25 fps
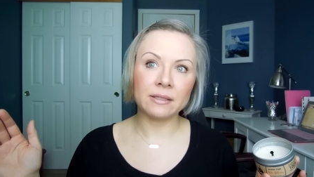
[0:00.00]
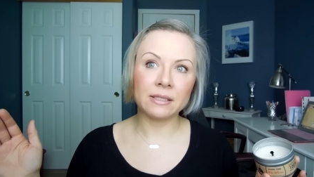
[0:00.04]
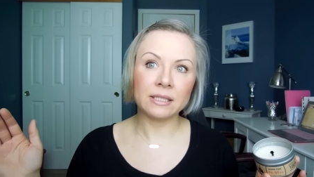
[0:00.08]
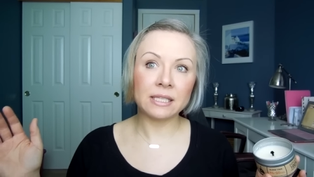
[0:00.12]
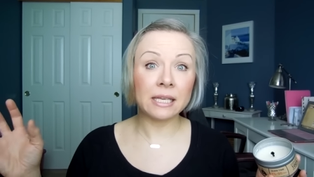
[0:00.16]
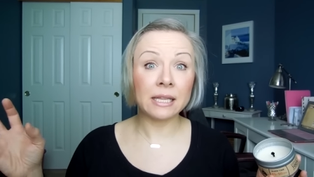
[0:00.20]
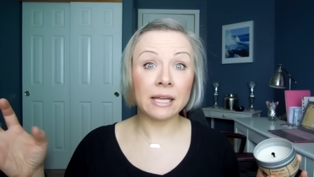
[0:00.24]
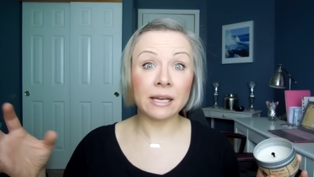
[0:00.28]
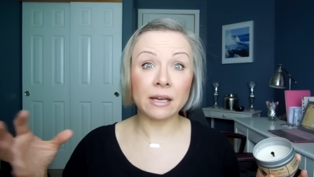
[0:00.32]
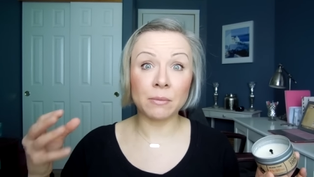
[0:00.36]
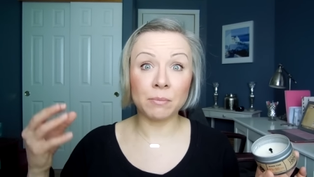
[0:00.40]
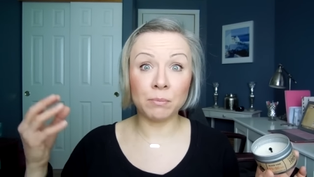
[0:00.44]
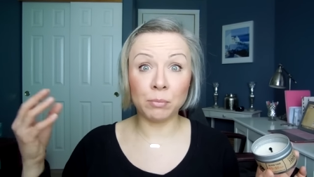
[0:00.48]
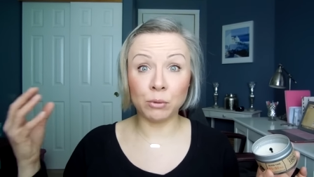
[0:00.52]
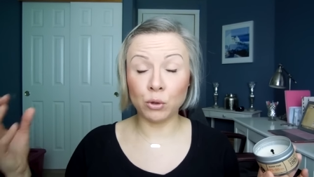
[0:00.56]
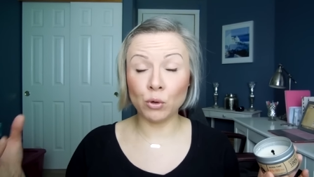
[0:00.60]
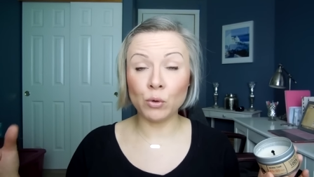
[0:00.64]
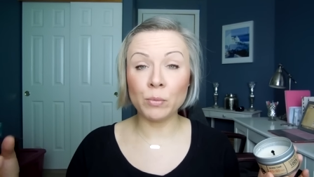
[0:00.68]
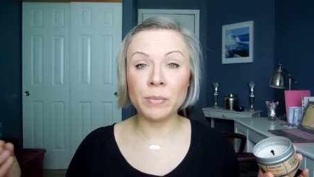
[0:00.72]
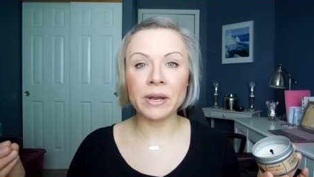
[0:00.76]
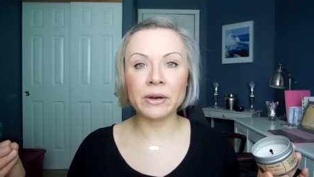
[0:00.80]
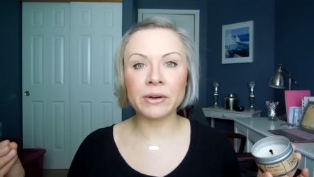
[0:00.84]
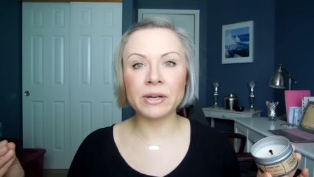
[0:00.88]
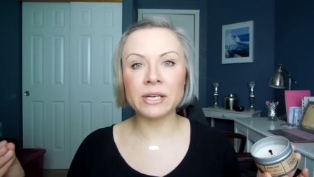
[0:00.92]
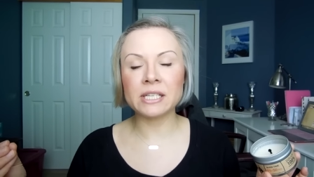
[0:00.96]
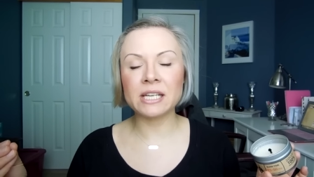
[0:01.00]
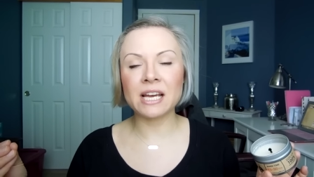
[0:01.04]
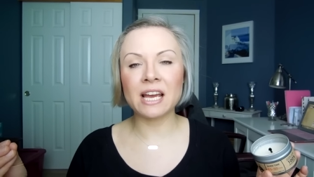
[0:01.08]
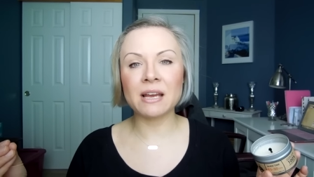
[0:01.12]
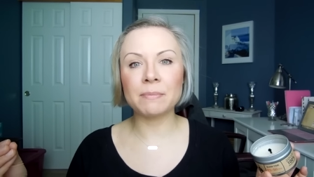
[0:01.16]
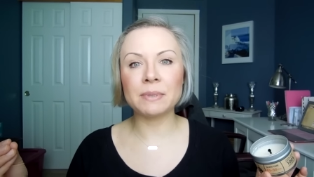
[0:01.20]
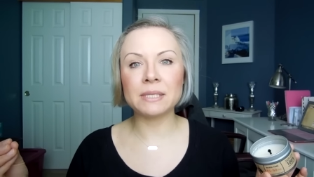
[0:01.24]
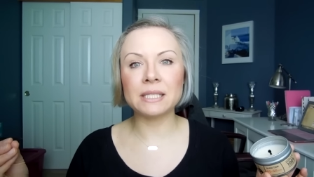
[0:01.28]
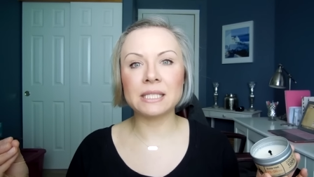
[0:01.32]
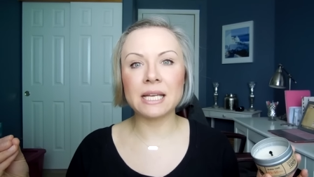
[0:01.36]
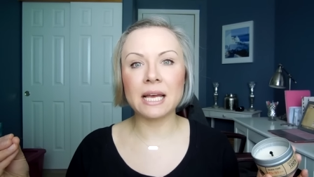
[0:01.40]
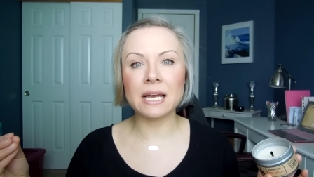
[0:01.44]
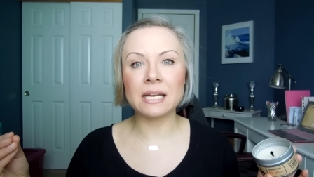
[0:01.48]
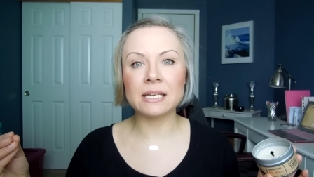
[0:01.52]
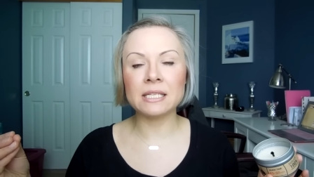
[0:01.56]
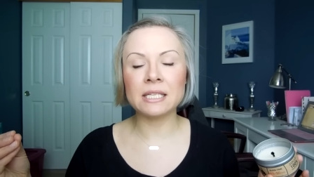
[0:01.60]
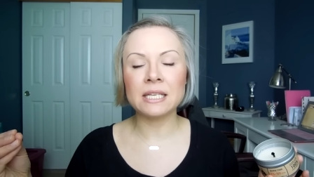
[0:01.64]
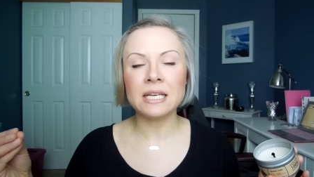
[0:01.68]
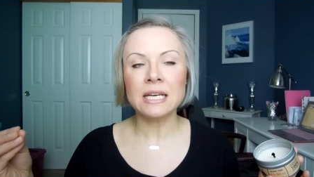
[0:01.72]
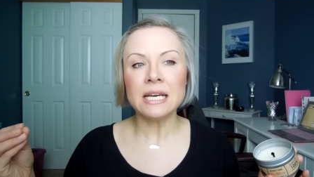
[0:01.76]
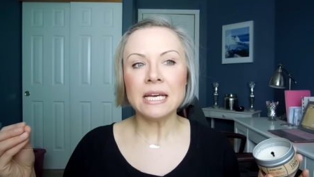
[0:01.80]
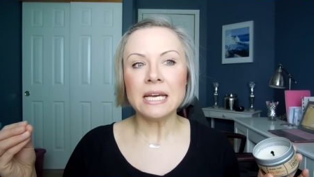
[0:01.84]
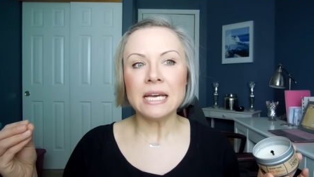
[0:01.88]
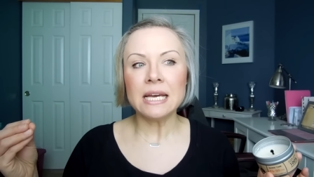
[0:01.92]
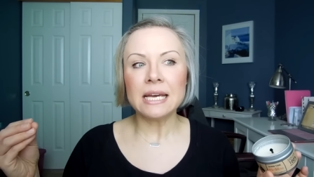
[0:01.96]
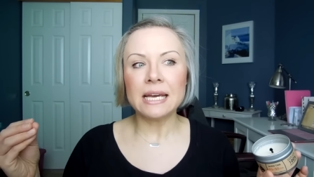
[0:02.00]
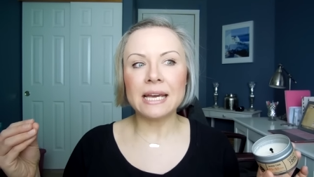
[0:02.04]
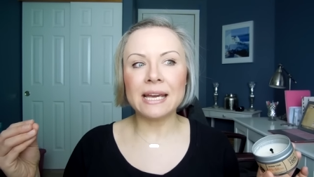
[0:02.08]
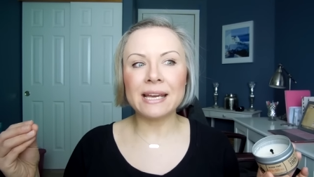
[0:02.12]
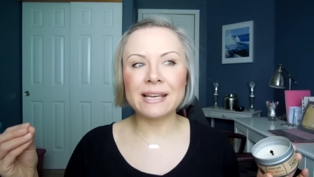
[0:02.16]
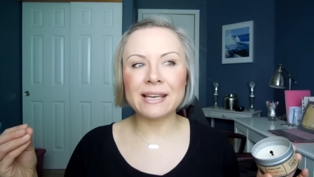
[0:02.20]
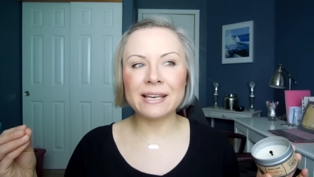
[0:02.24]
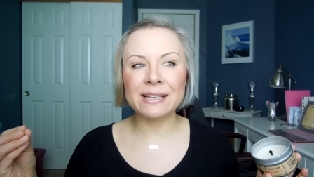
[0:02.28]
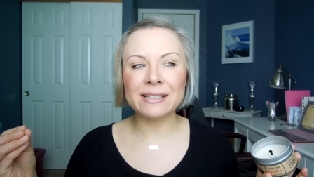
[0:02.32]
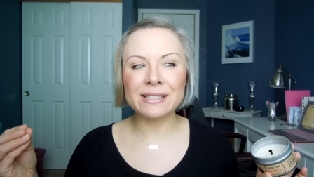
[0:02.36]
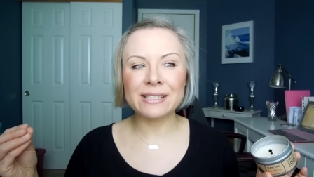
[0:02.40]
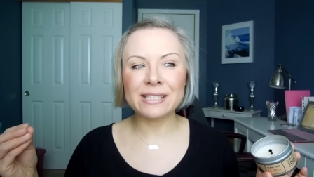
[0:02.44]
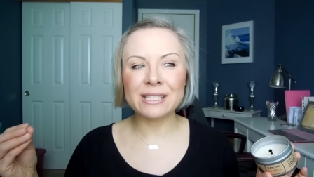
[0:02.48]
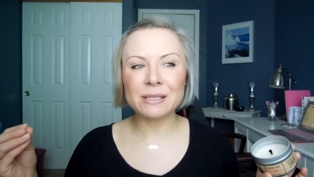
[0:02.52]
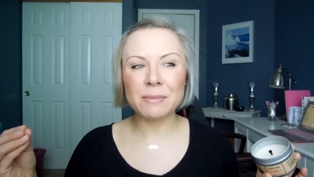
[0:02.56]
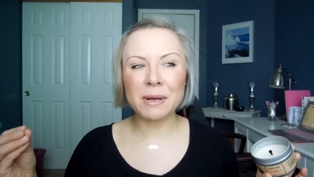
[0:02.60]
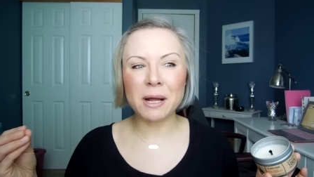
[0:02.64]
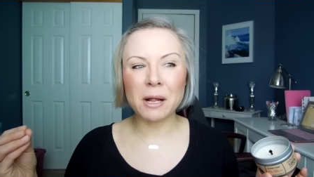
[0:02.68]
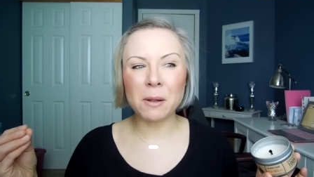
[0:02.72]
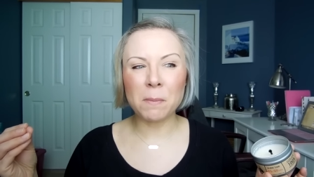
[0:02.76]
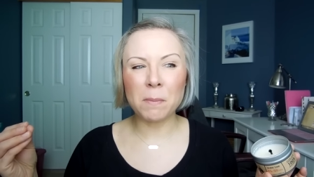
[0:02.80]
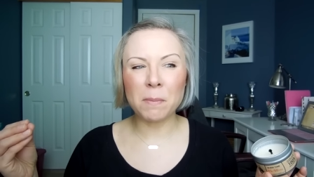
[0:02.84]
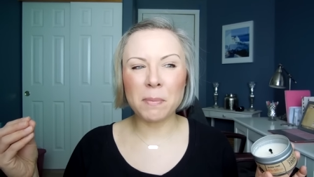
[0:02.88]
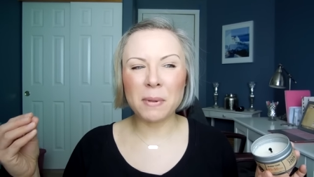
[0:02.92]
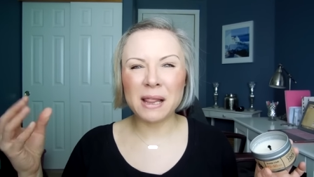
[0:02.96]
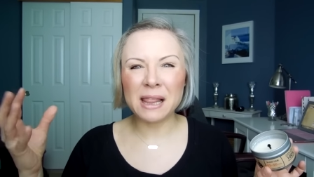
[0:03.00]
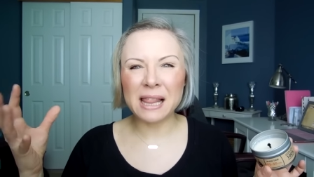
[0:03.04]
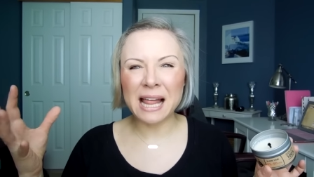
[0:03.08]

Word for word: say like a blueberry type of scent, it can smell